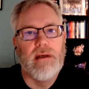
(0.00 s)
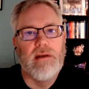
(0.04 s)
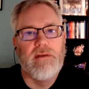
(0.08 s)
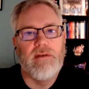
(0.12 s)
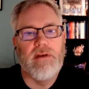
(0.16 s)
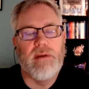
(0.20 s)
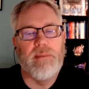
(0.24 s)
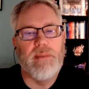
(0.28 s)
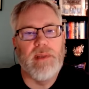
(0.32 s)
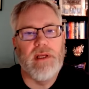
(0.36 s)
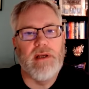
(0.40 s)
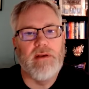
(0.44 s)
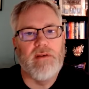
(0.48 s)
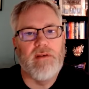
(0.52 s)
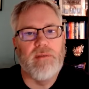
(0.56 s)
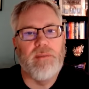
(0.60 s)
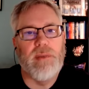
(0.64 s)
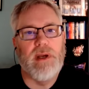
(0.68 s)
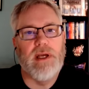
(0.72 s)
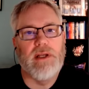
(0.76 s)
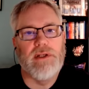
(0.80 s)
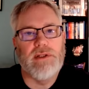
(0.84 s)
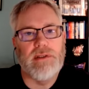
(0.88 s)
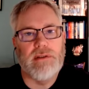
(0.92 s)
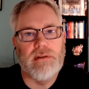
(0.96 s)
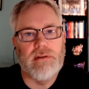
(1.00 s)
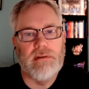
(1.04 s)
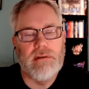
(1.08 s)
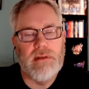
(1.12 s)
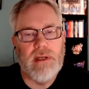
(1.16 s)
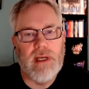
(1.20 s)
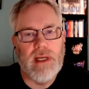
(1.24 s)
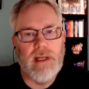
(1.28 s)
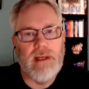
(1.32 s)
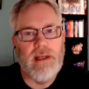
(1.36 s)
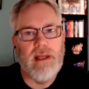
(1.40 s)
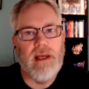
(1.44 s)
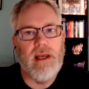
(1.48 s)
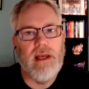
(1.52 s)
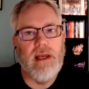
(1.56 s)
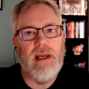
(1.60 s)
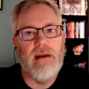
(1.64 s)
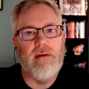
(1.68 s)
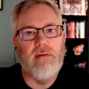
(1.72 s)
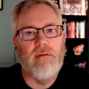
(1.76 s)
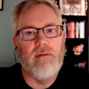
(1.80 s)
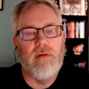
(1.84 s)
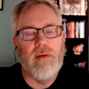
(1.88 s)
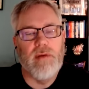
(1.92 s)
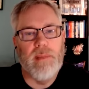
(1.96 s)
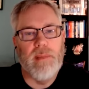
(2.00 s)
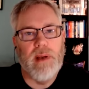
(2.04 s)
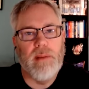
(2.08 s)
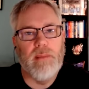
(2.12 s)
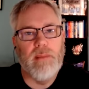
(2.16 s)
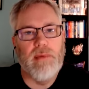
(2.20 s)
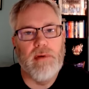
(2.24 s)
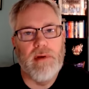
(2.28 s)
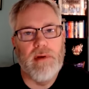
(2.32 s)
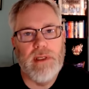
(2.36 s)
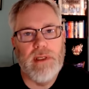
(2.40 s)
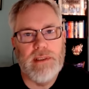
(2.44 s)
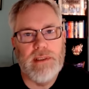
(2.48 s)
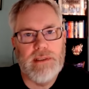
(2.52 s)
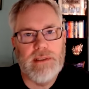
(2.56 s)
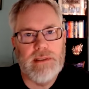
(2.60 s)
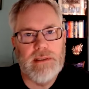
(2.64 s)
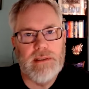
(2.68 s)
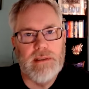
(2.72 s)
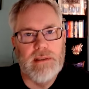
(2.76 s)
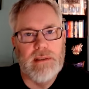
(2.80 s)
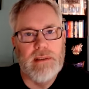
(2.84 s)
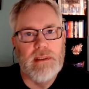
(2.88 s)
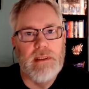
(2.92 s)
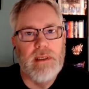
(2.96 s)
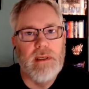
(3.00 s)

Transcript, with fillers: something special, a day of remembrance.